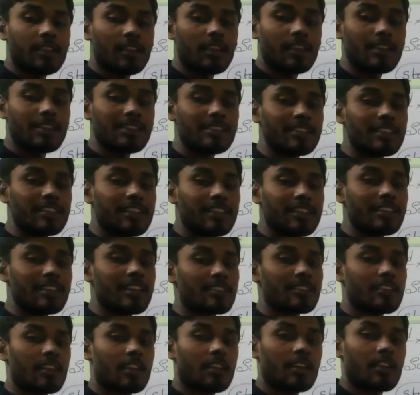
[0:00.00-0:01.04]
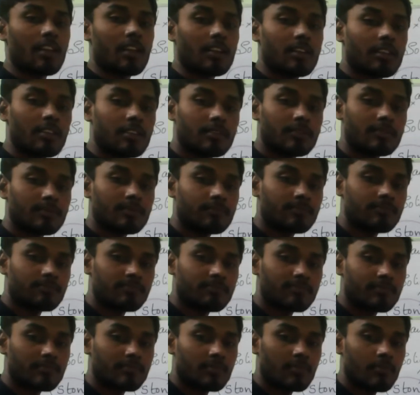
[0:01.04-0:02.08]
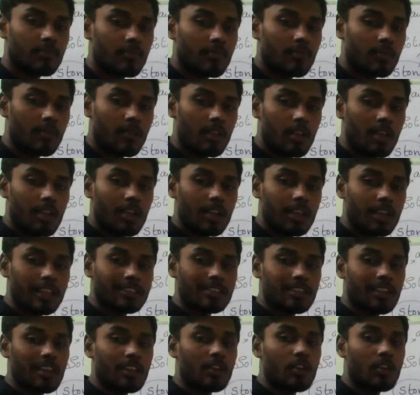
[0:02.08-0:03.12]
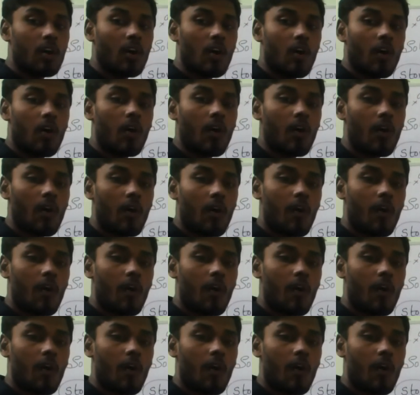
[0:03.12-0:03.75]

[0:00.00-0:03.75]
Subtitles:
are rigid in nature or not? Yes or no?